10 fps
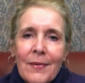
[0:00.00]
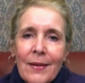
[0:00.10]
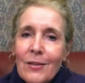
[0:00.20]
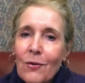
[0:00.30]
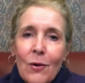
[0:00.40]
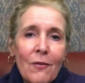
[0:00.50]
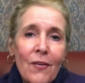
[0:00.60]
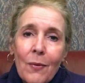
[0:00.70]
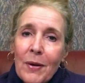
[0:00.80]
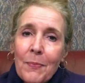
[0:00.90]
don't know if
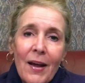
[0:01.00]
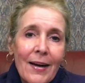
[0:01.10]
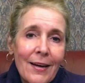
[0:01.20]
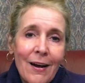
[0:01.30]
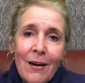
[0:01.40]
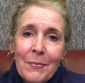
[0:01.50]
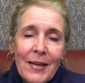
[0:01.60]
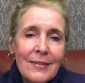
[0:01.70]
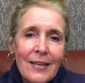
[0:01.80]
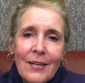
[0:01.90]
I'll reply to
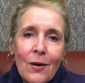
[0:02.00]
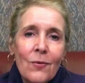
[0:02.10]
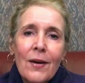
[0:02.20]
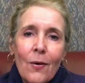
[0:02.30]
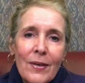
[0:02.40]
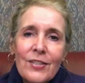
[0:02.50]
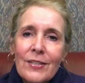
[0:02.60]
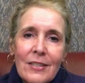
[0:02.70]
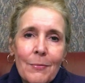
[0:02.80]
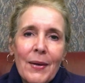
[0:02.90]
comments. I don't know. It
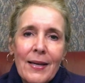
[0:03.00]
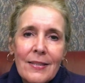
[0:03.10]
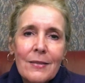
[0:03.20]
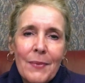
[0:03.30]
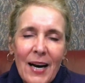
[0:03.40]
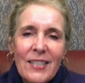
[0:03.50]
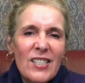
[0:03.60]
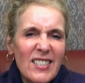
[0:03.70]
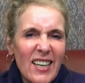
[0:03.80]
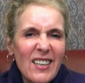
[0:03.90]
just depends. But I
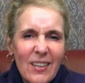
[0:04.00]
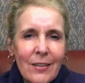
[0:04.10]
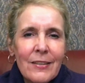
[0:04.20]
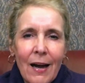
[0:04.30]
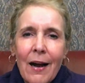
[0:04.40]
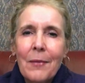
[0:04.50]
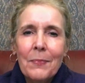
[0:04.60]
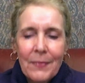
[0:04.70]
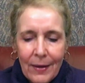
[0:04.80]
just need a little time.